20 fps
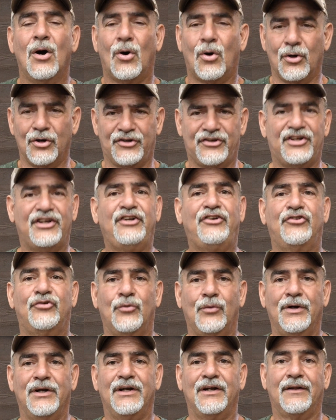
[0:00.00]
or teach
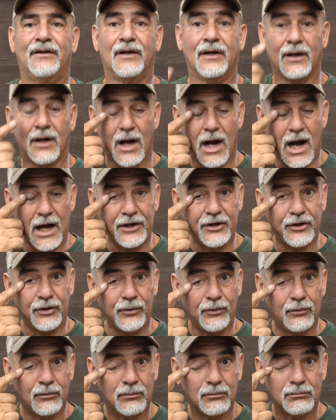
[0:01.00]
you anything. I
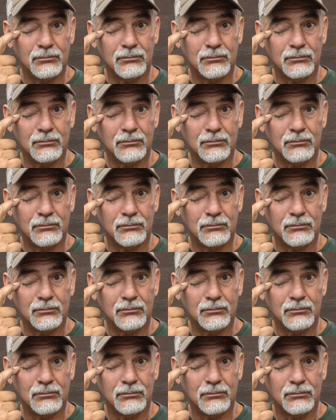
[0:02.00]
do,